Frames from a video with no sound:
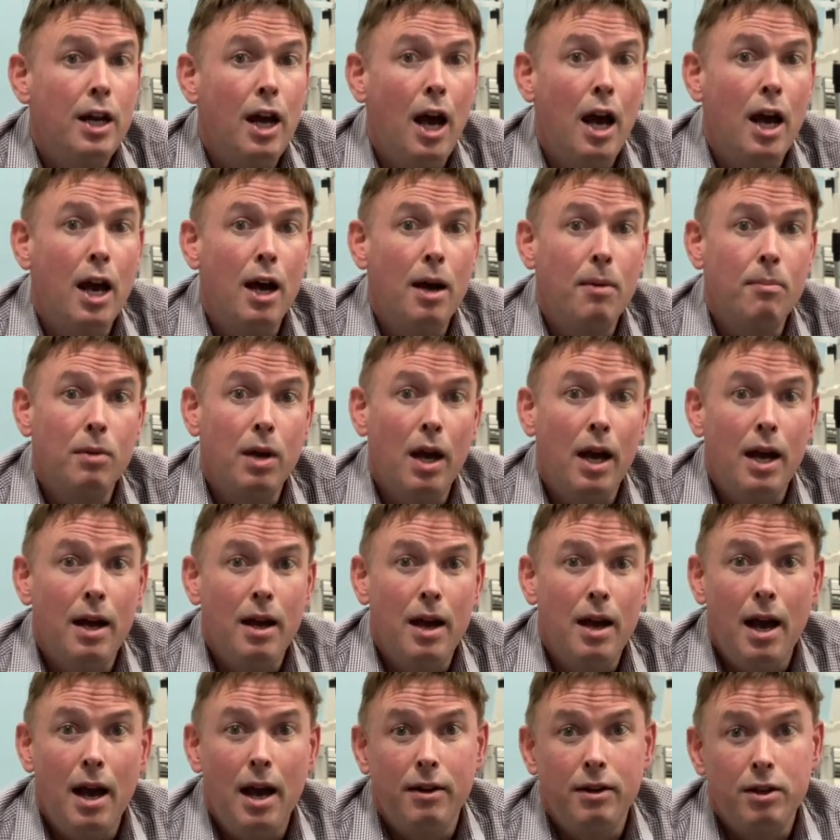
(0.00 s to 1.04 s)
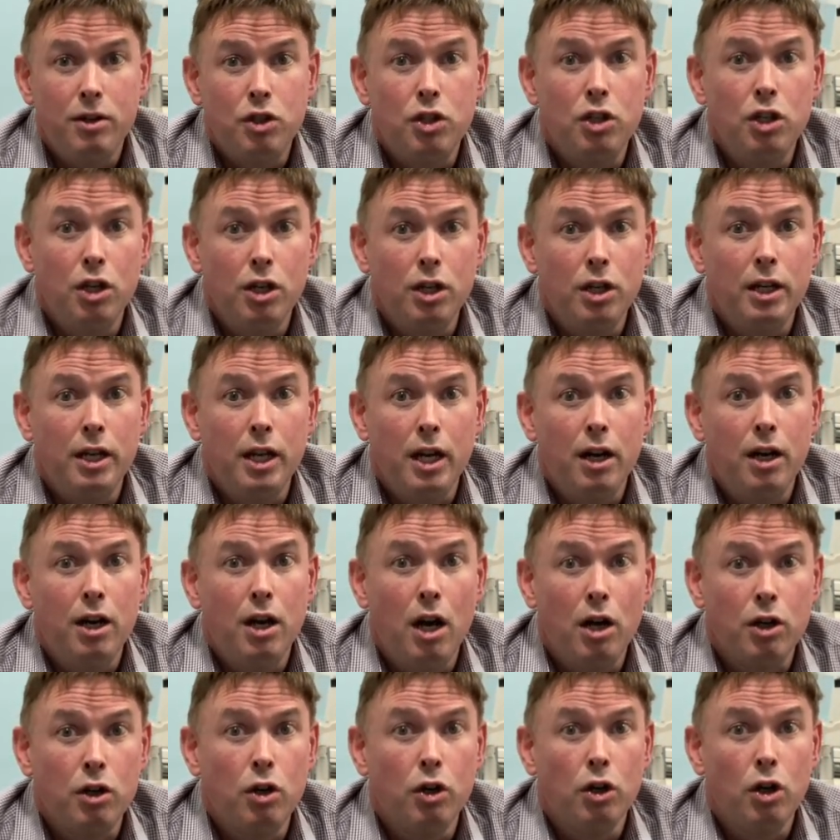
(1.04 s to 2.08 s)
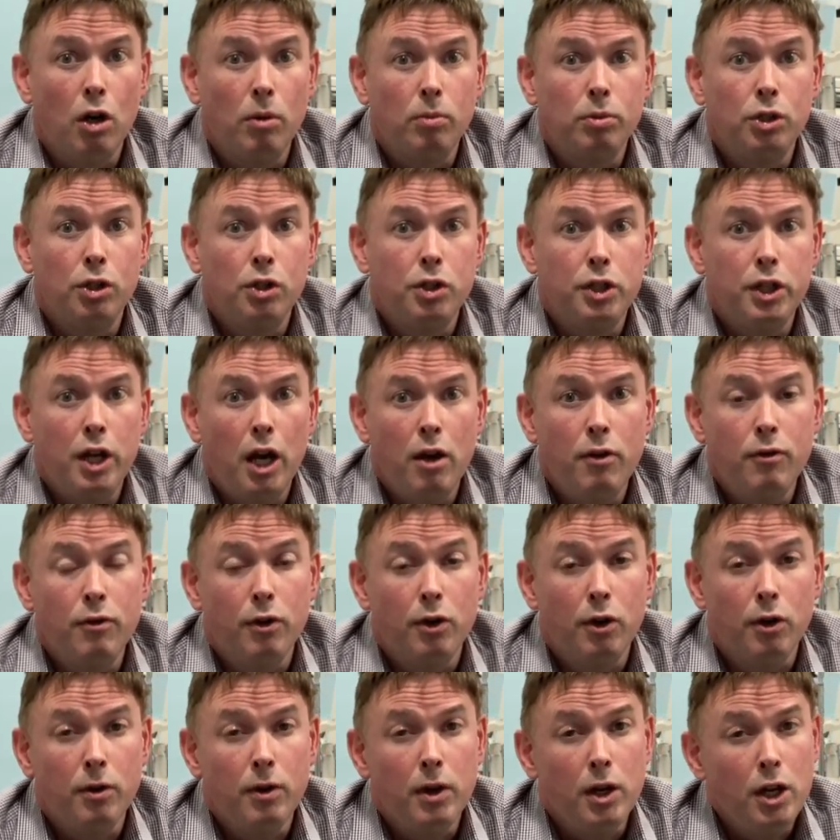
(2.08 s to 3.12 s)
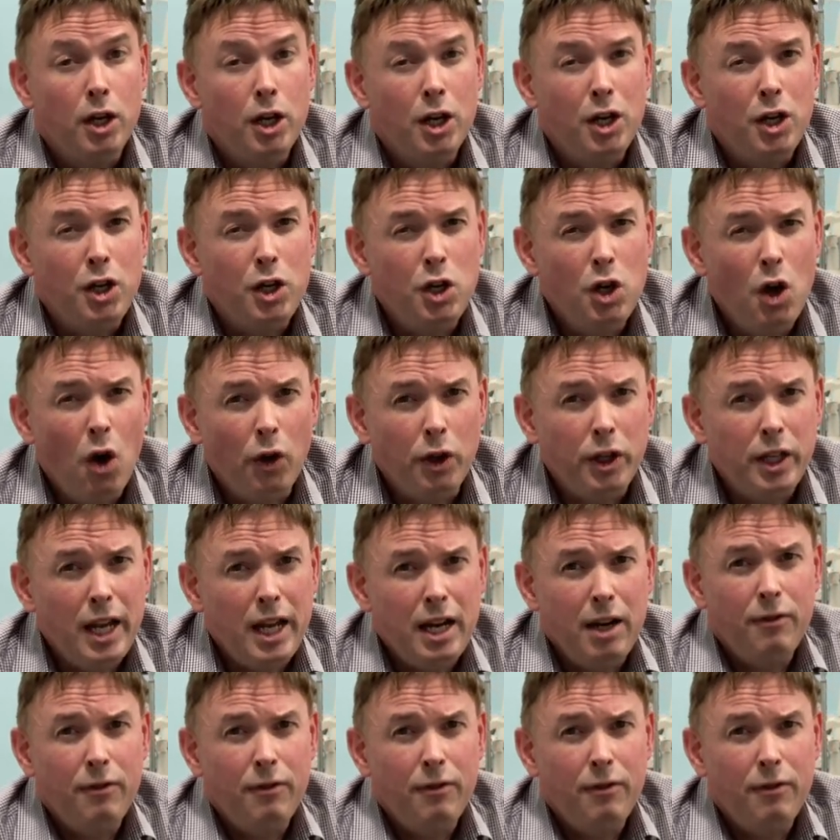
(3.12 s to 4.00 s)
and it's certainly a good option to go for. Not yet